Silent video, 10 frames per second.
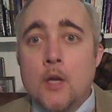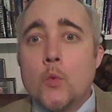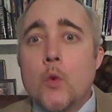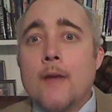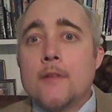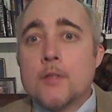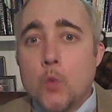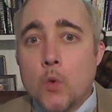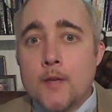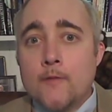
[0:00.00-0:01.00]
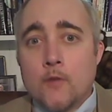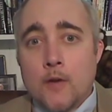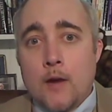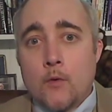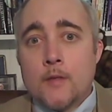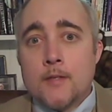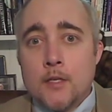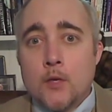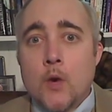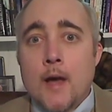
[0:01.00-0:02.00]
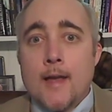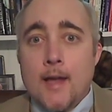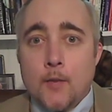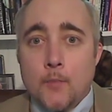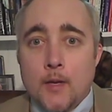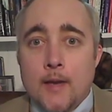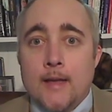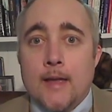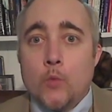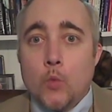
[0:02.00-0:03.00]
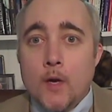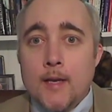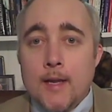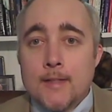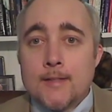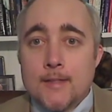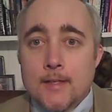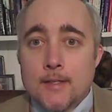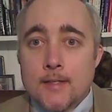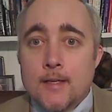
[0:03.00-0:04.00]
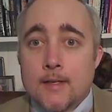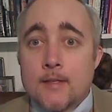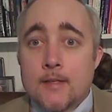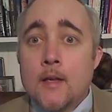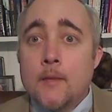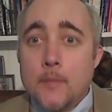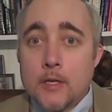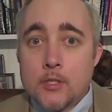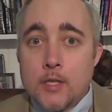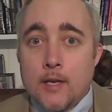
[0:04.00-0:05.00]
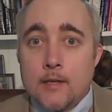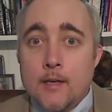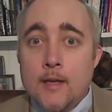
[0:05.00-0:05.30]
We have a 24 hour DUI helpline at 1 866 McShane.